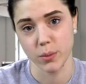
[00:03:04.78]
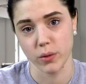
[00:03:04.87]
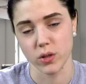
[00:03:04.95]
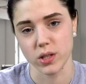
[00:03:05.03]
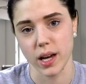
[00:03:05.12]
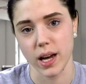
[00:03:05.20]

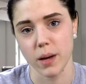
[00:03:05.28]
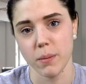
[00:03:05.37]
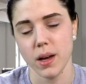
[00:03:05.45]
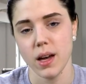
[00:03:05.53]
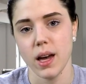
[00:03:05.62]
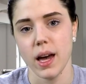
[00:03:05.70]
over time,
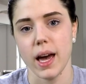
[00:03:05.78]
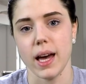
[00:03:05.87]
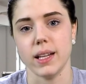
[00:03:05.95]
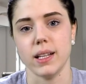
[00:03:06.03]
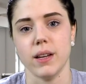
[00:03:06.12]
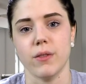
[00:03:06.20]

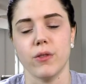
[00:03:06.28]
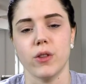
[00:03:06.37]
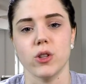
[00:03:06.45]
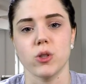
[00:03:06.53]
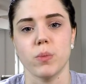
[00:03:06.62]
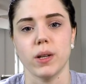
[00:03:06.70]
and if
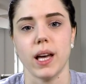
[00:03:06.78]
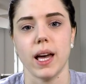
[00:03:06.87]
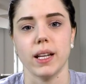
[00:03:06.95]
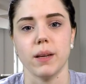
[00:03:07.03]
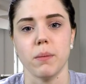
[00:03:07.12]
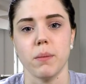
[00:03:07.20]
there's been
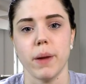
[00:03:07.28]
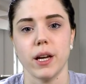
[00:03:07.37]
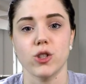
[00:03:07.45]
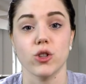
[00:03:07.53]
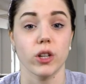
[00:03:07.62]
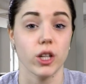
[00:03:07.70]
any
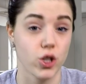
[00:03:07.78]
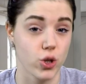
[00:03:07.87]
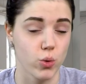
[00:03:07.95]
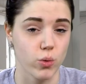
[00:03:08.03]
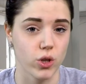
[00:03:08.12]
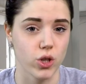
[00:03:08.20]
major
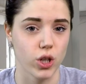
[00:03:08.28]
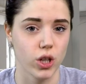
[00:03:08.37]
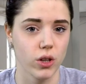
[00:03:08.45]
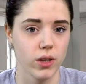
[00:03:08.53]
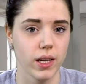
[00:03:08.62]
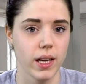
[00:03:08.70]
issues with the
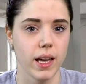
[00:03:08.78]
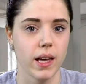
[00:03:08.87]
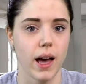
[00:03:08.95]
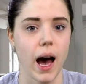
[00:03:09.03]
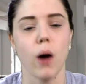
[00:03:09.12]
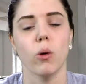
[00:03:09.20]
security,
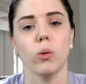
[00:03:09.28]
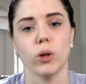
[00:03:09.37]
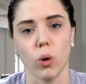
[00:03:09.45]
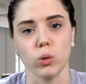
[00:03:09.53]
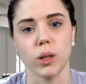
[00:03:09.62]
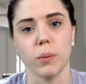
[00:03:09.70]
how it would
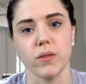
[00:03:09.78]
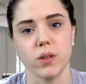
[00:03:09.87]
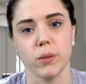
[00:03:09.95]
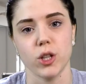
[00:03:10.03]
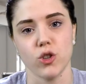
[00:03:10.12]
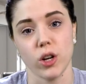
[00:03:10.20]
hold up if
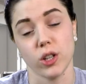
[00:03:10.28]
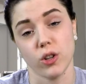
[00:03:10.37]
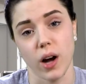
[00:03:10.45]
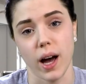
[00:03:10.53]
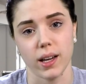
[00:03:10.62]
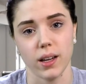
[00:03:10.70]
somebody tried to
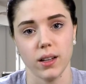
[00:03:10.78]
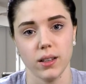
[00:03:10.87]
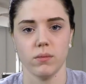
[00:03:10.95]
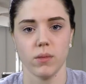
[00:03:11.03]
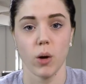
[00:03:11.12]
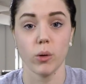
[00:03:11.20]
crack it.
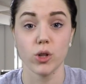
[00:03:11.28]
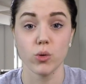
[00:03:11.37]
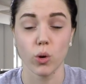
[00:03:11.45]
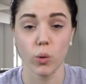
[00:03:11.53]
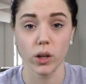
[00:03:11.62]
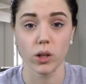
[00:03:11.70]
I want to do
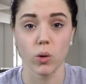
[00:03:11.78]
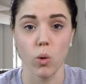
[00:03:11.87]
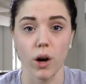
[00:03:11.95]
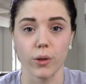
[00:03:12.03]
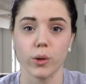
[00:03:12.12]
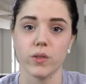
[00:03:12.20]
a quick little
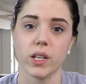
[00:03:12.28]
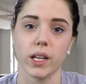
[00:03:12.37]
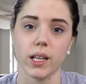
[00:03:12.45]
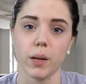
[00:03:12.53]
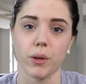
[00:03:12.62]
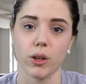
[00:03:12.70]
walkthrough of setting
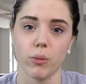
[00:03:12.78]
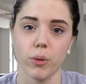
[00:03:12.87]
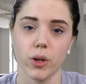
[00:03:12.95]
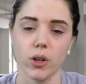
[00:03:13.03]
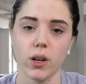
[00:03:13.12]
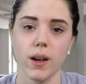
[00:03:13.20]
it up on the
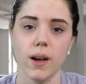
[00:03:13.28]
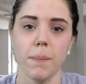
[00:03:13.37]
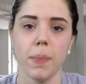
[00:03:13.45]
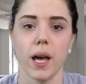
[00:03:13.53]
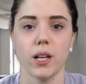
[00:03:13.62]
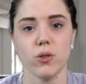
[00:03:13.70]
computer
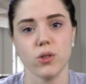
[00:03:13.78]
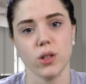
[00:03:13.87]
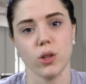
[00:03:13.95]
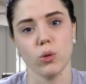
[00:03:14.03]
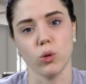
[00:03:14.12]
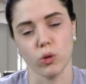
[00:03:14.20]
and using the
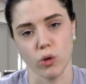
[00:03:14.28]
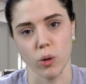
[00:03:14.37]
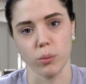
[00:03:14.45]
Google Chrome